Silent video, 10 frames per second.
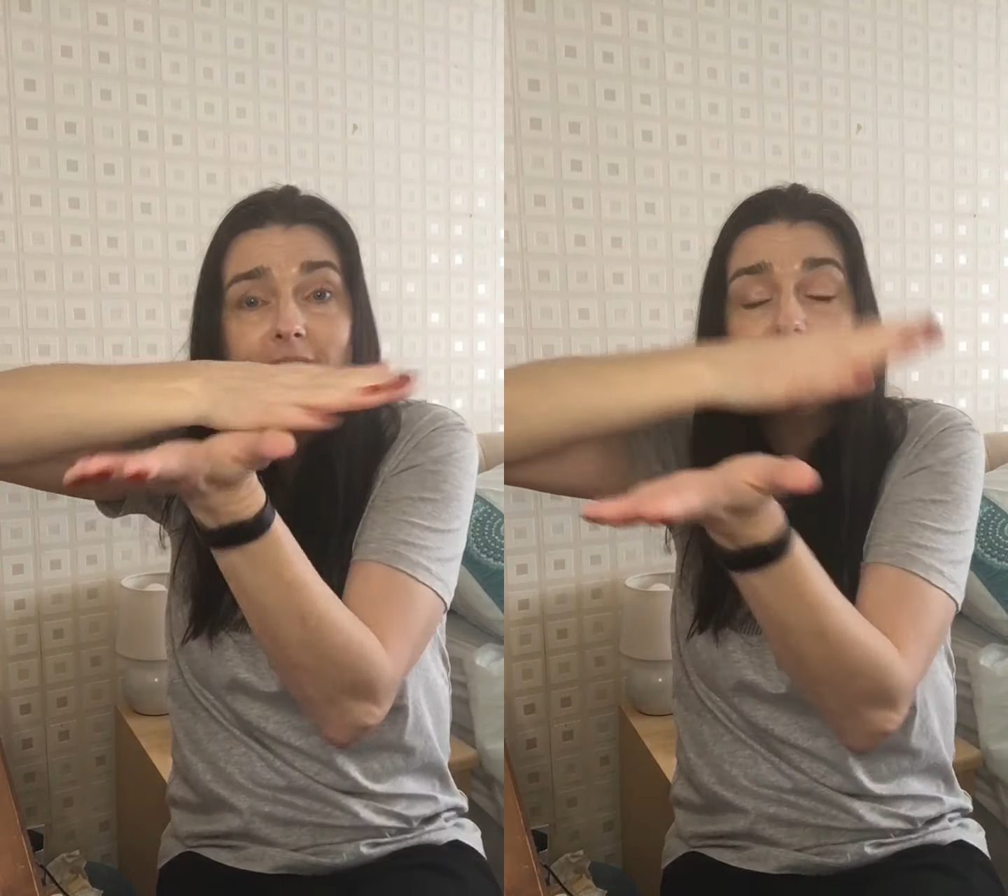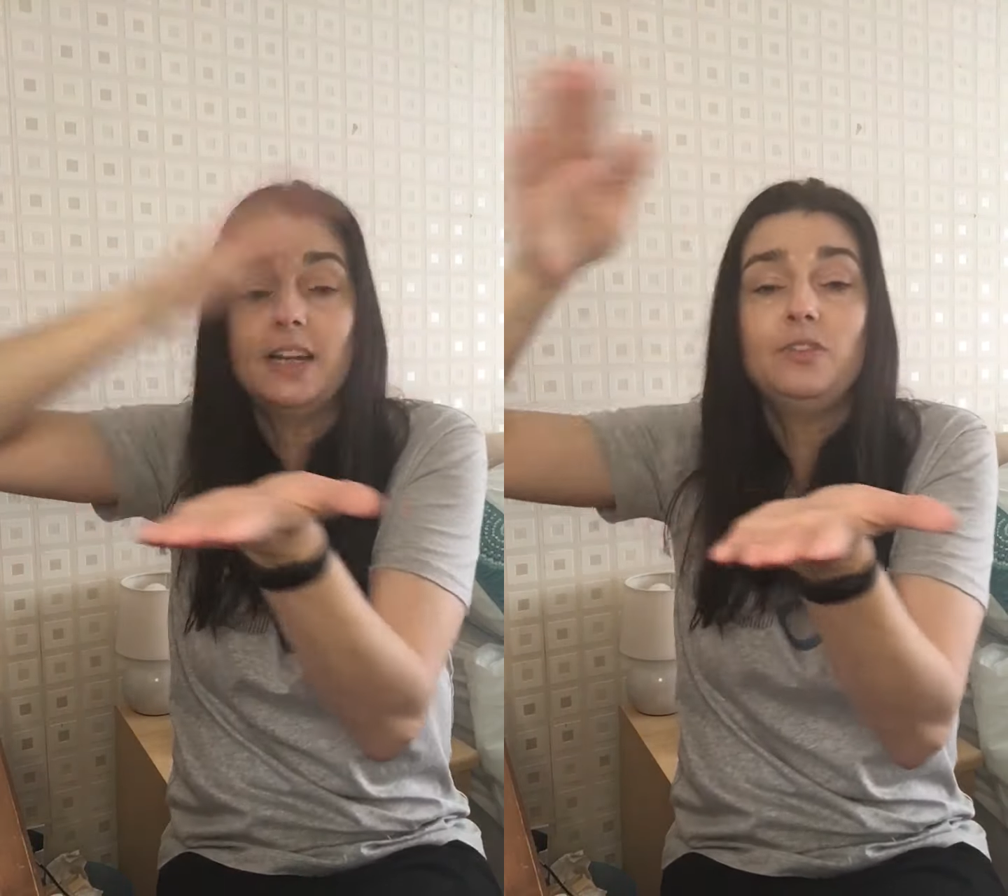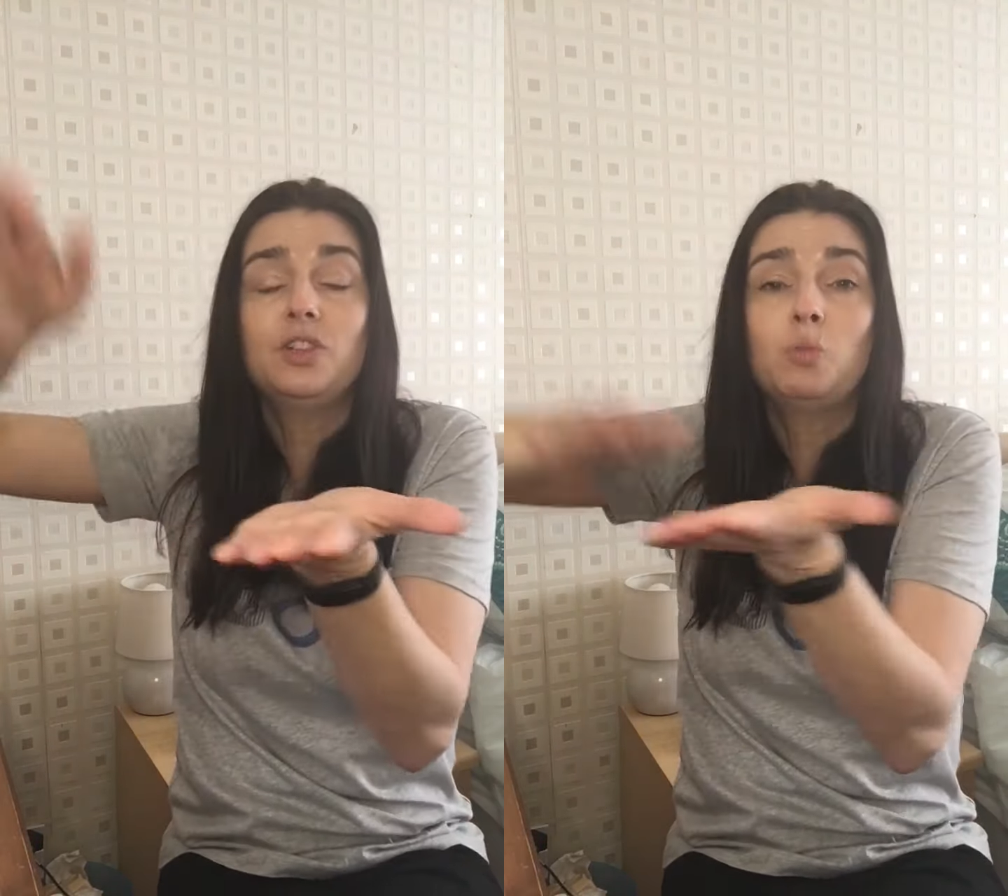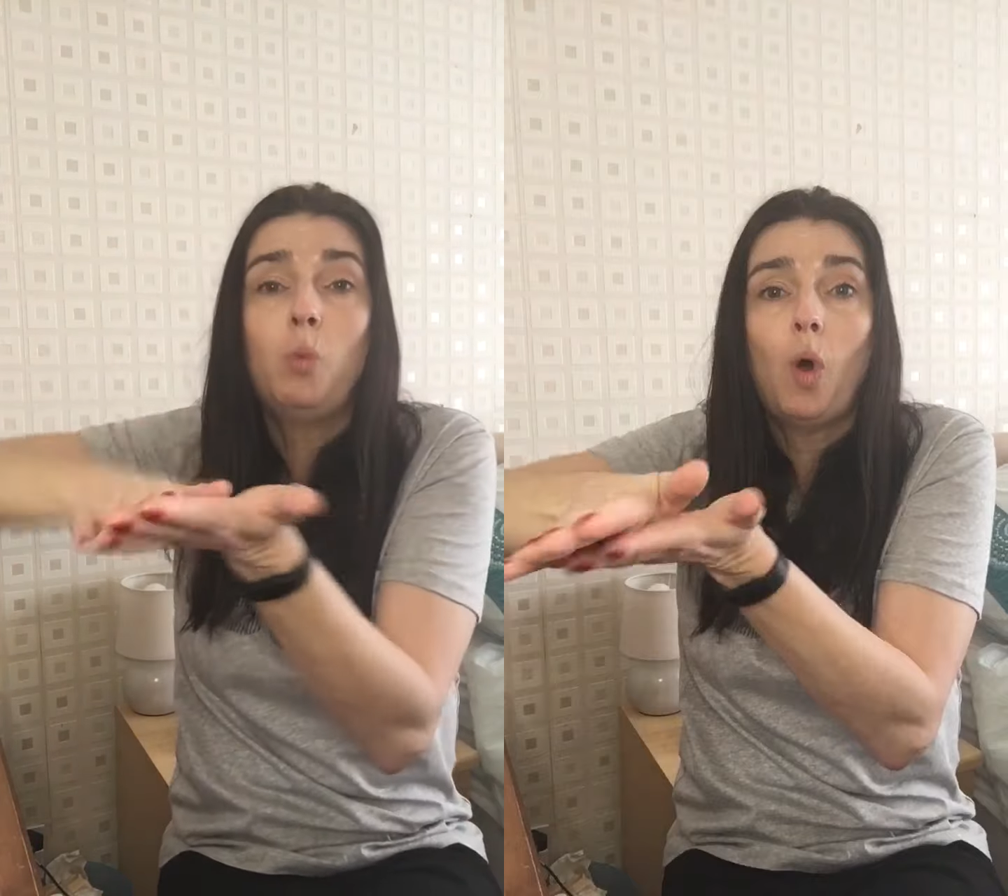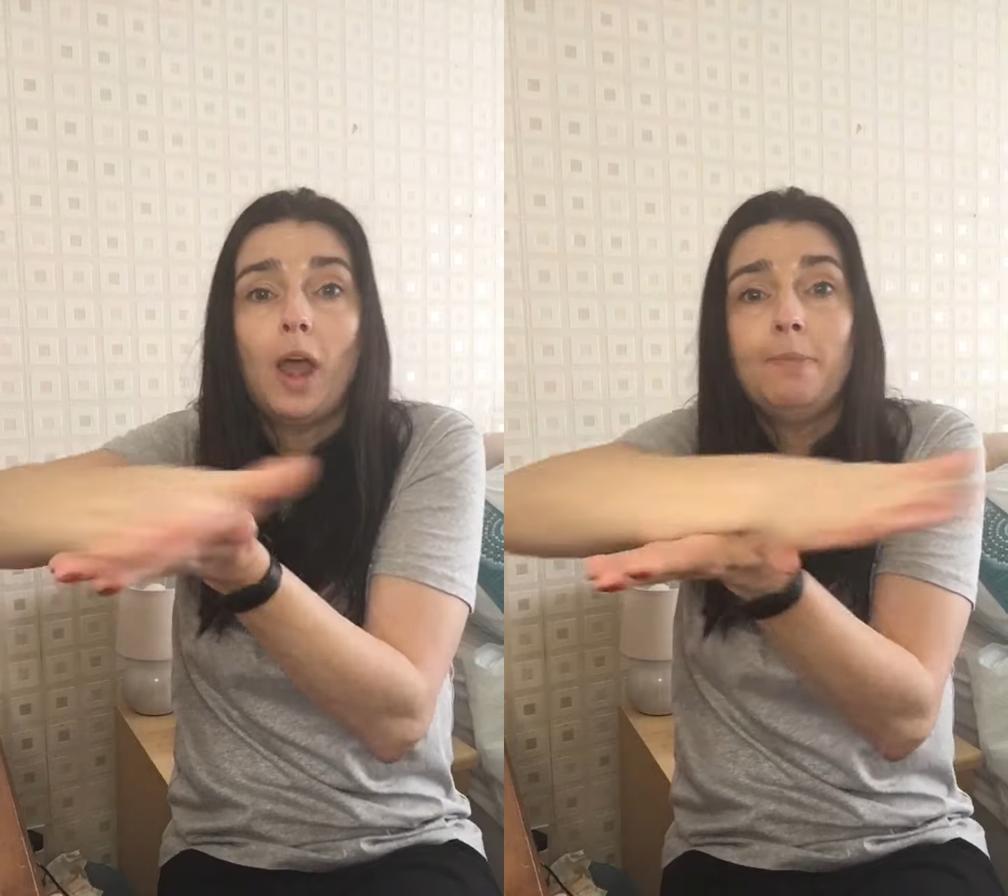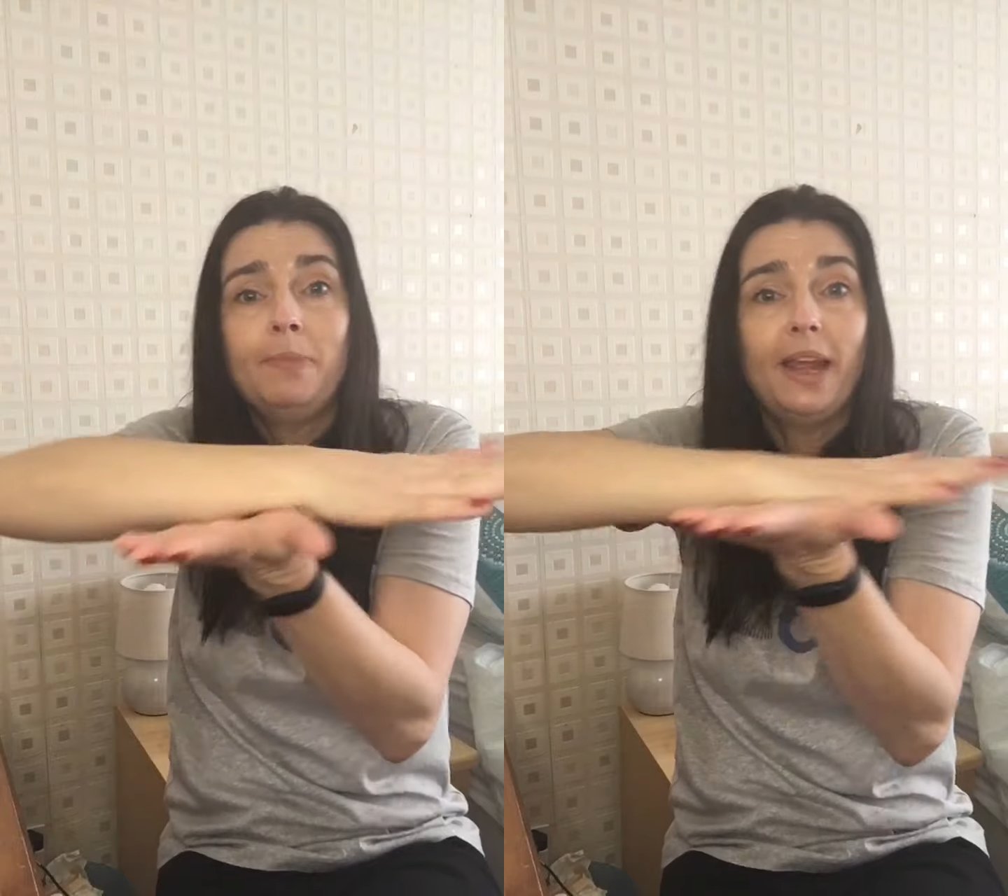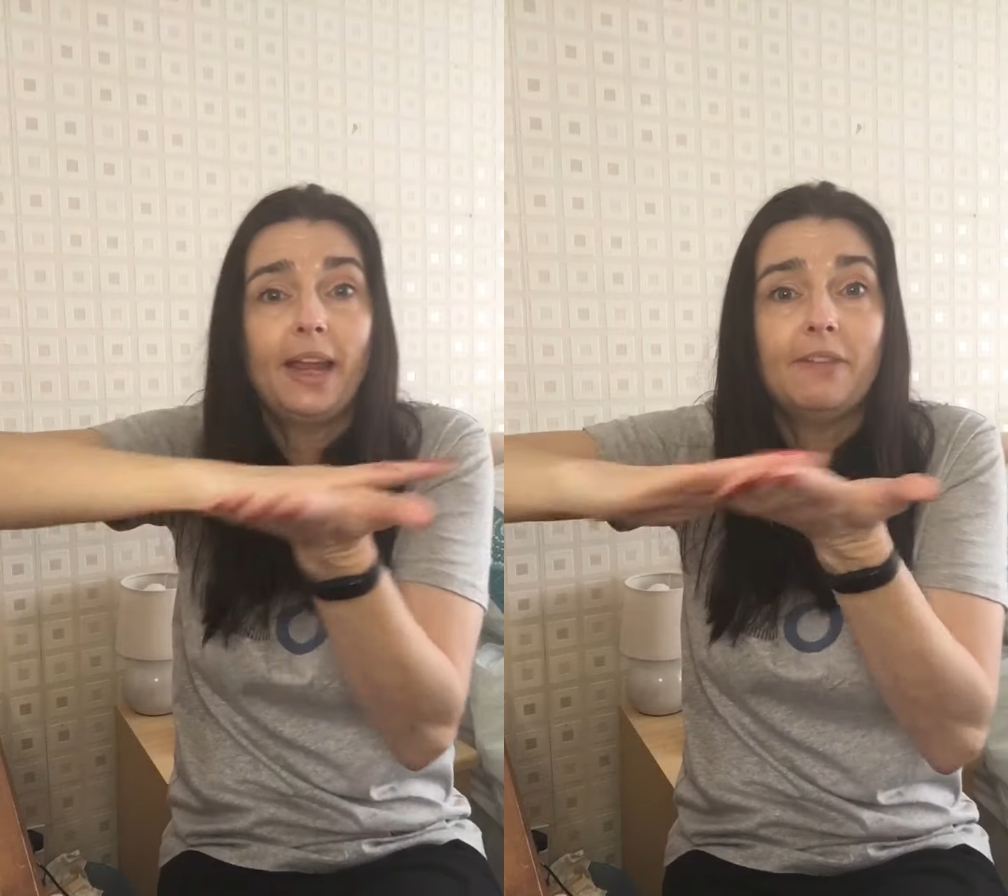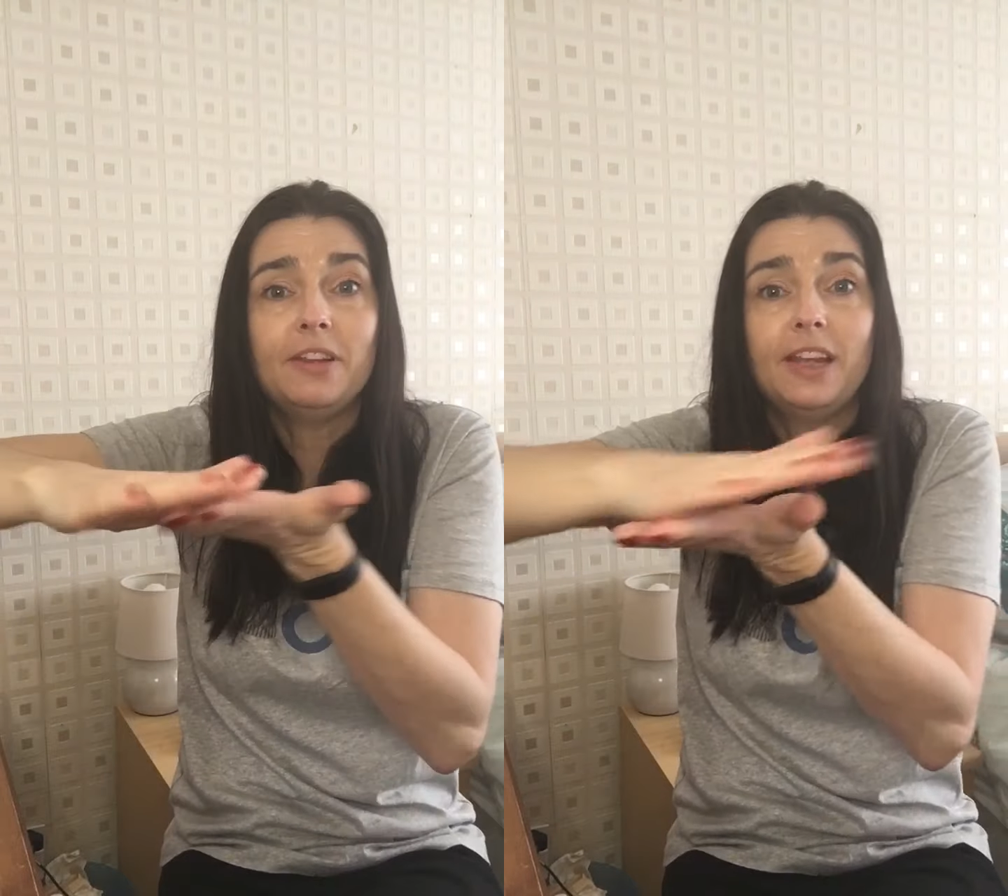instead of just wiping
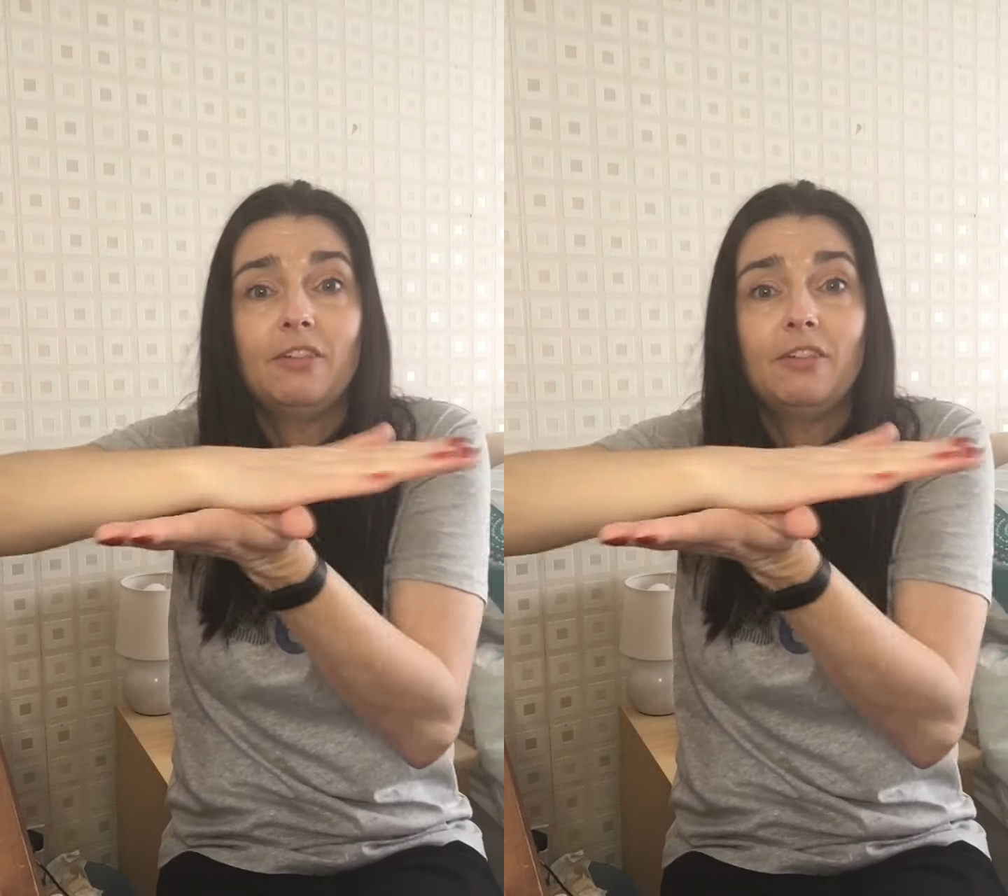everything